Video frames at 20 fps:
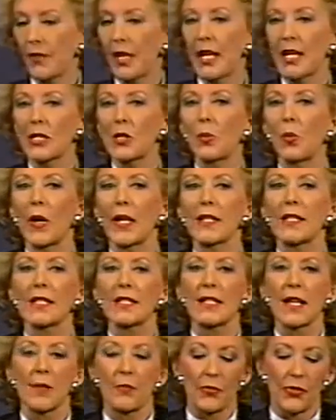is when
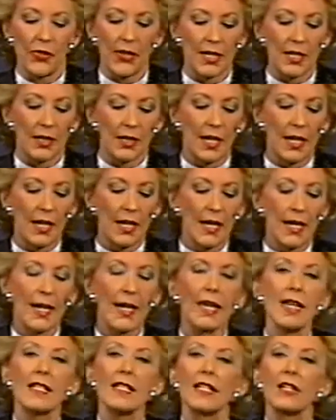something
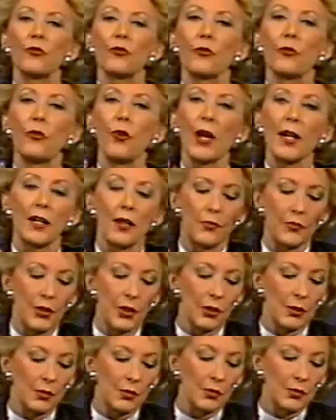is in front of
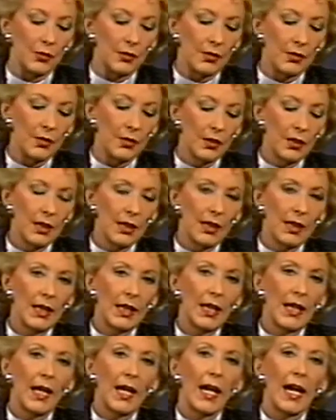you
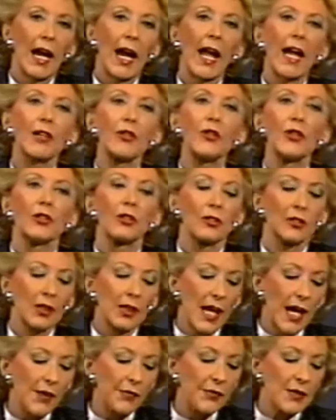and you're
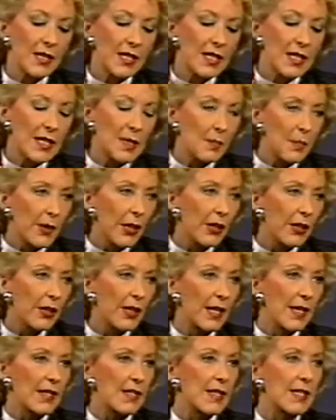left
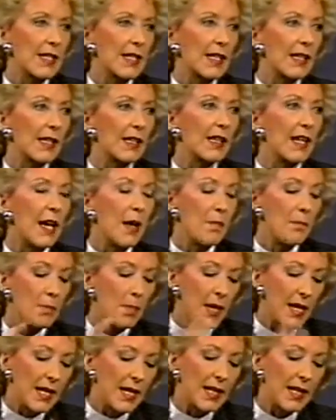experiencing
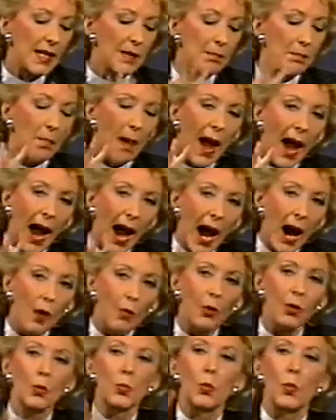being
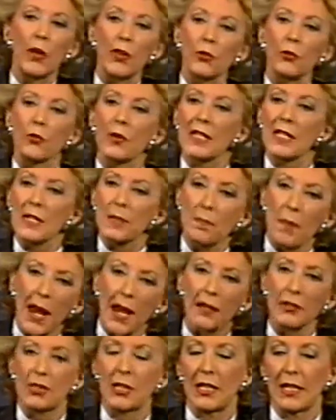empowered with
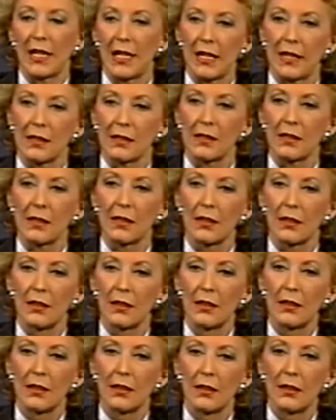respect to it.
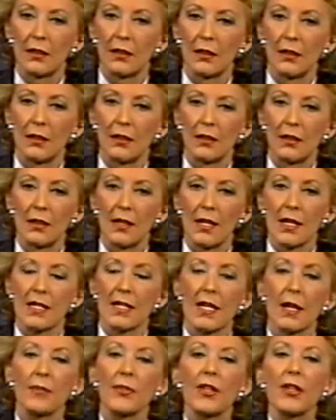
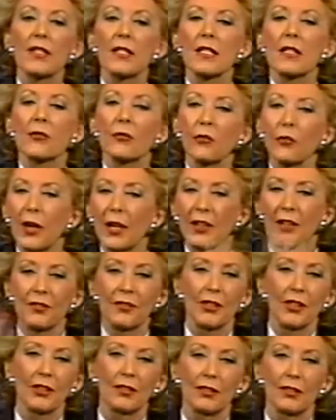Something's in front
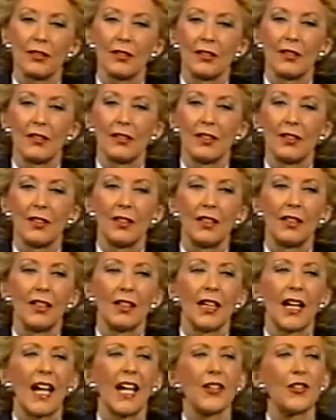of you
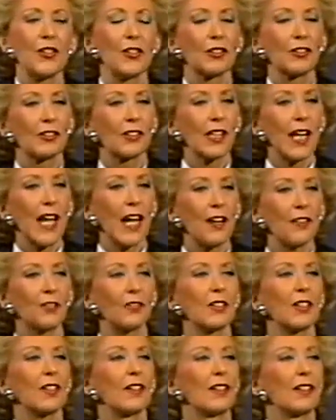and you're
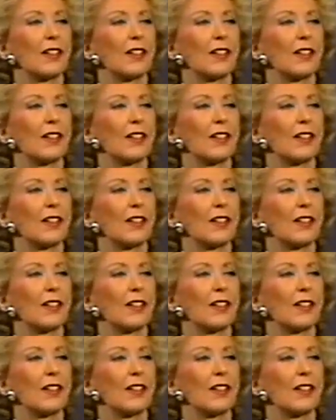left